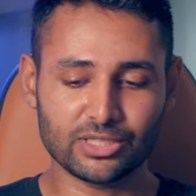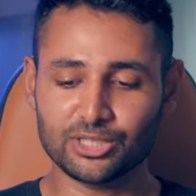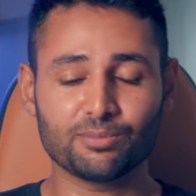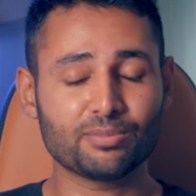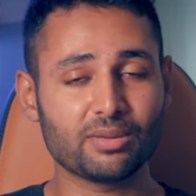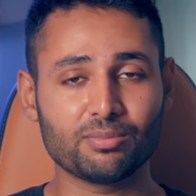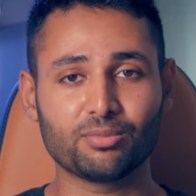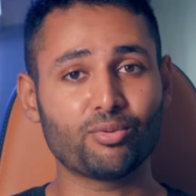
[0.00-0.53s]
to some
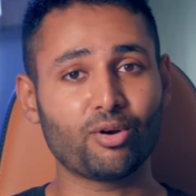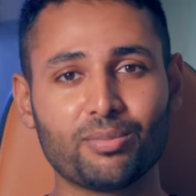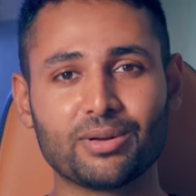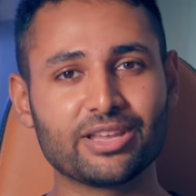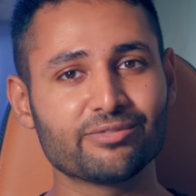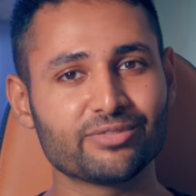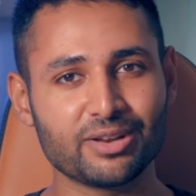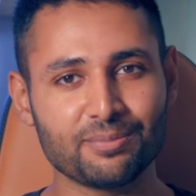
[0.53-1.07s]
people
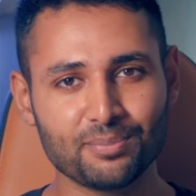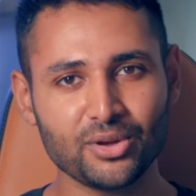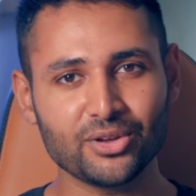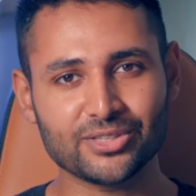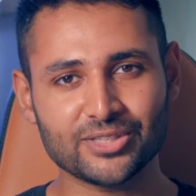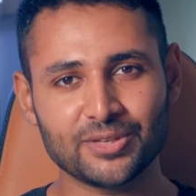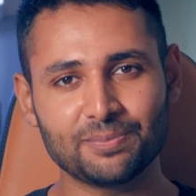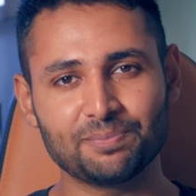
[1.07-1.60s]
probably even in
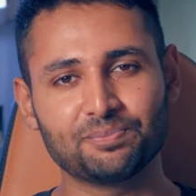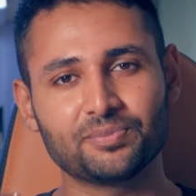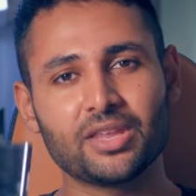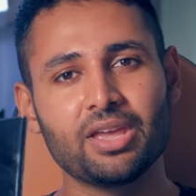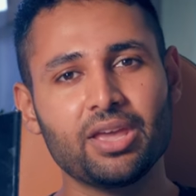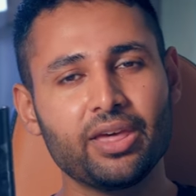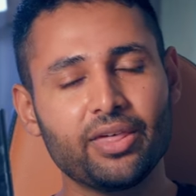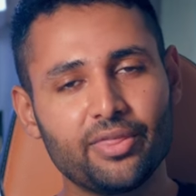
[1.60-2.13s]
person,
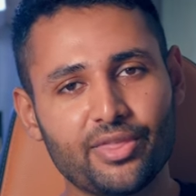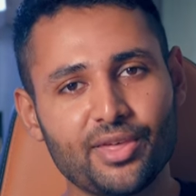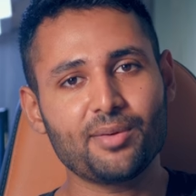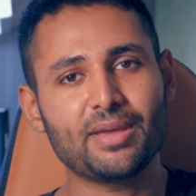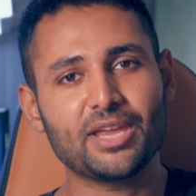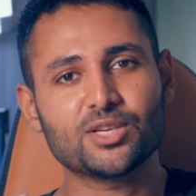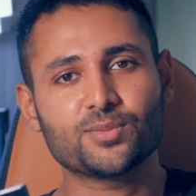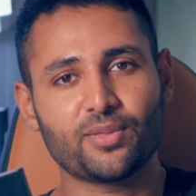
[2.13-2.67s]
they're
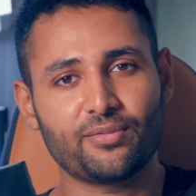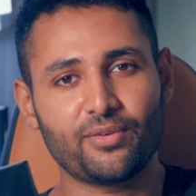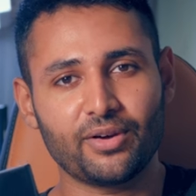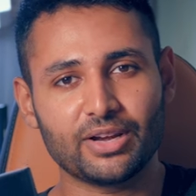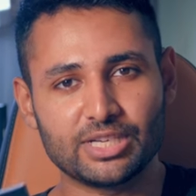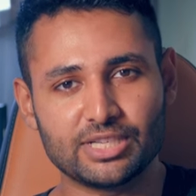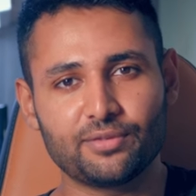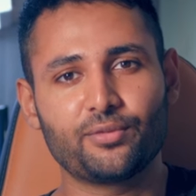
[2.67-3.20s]
made with
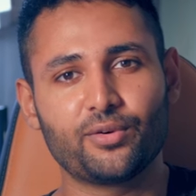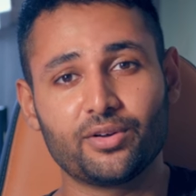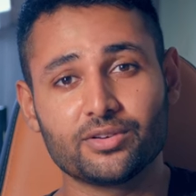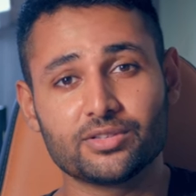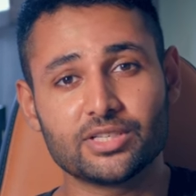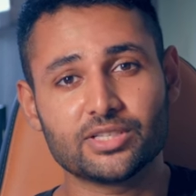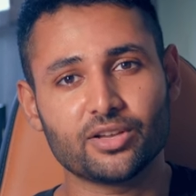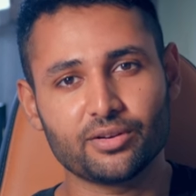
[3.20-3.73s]
very
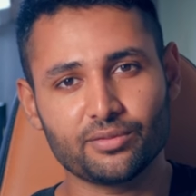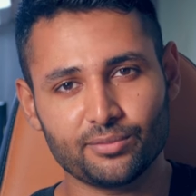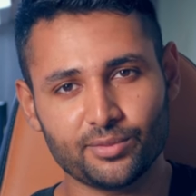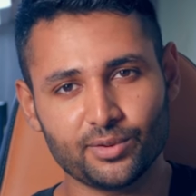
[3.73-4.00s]
different design